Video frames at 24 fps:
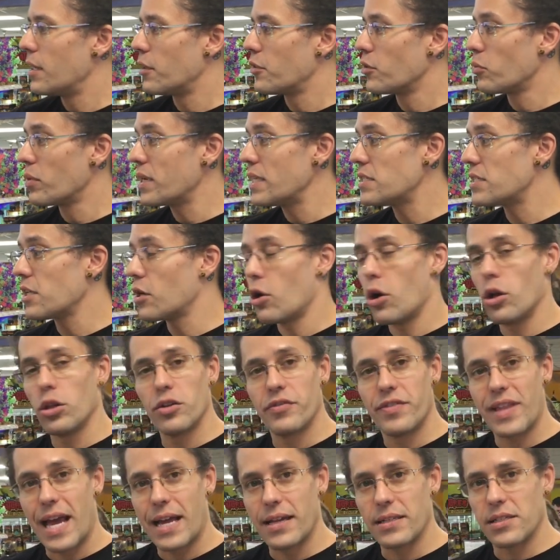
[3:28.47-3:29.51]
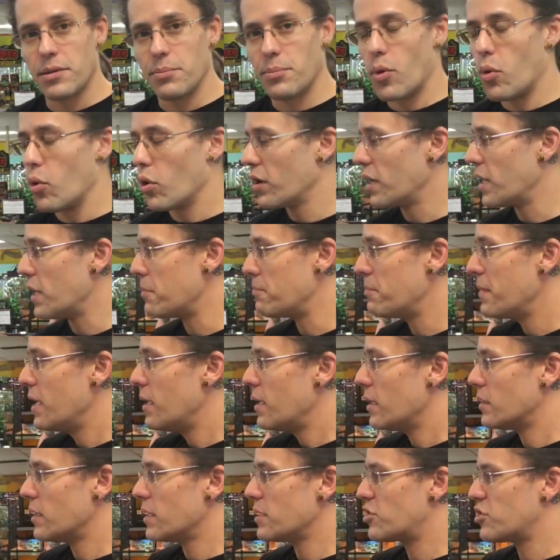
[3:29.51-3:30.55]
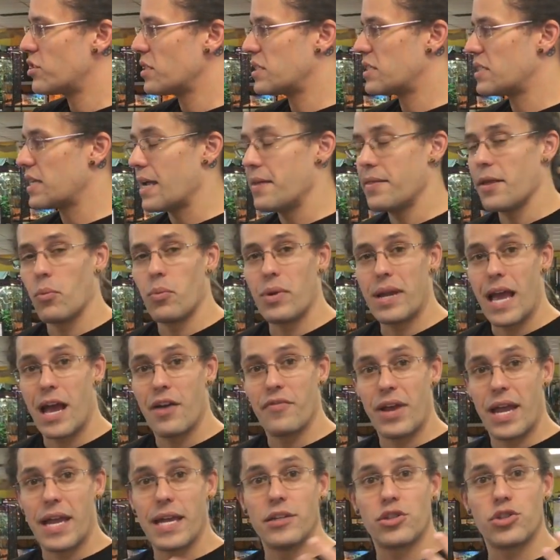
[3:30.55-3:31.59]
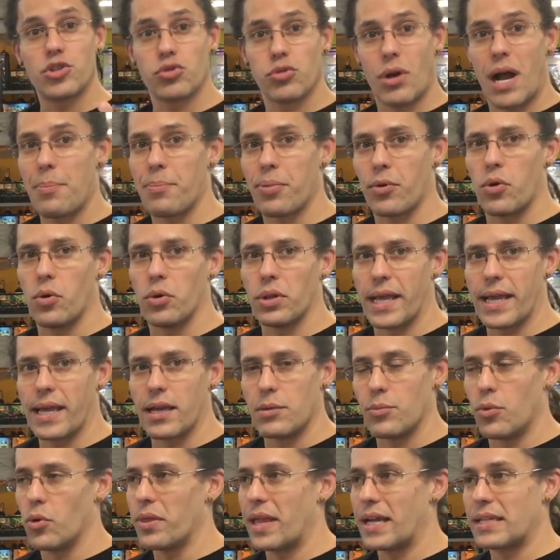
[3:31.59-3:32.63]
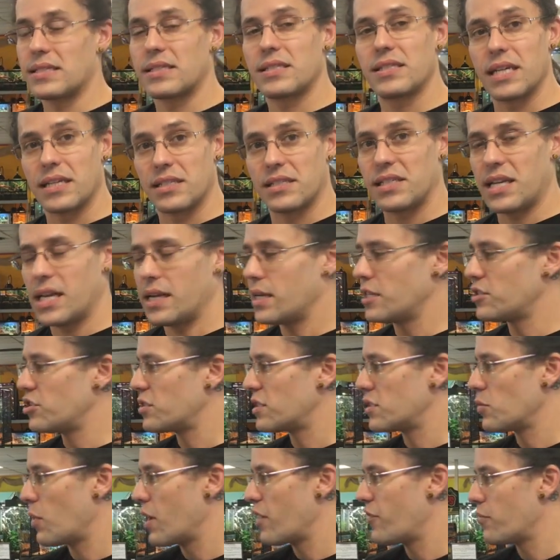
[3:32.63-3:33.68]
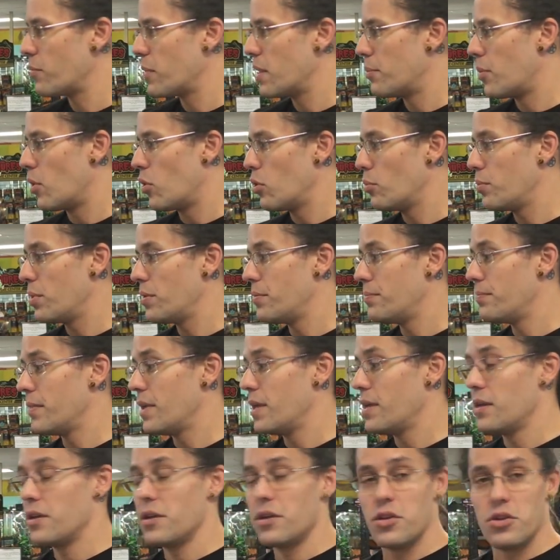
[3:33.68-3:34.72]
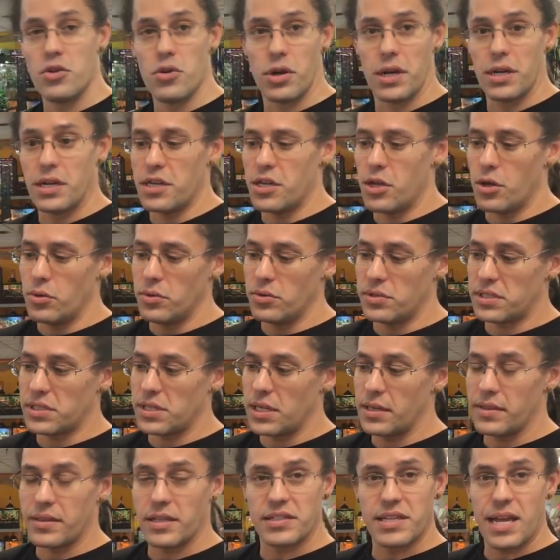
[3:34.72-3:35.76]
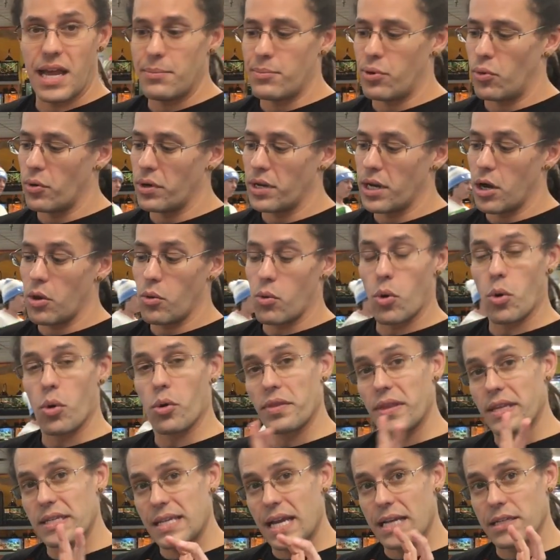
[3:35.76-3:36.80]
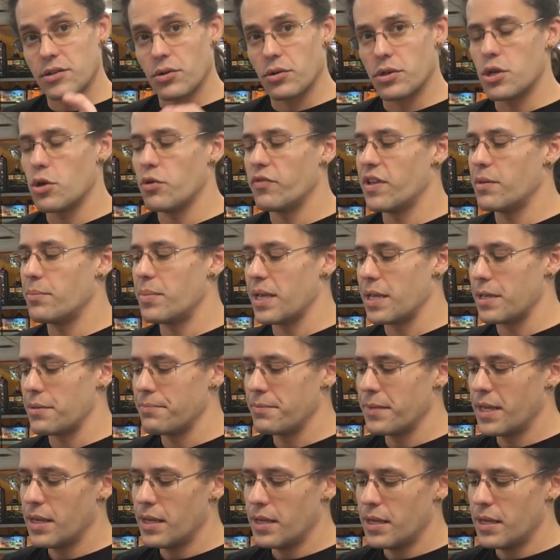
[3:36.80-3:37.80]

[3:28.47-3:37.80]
Now the reason all of that is important, let's just say that we have a tropical animal that's 16 inches away from the bulb, you're going to use the 10.0 or the desert UVB.